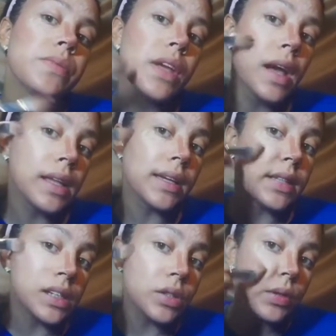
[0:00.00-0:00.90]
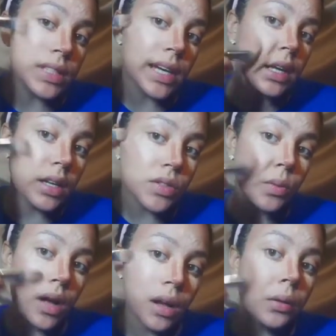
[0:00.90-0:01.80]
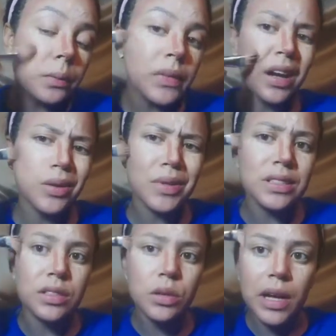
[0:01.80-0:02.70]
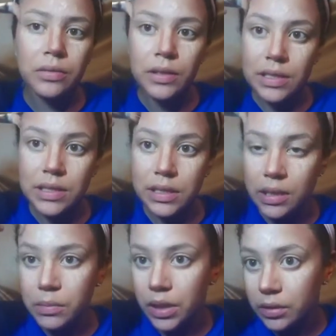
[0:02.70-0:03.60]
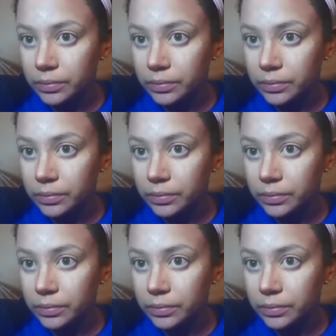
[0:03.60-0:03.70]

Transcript: And yes, I do tan as well. I know it's so bad for the skin, but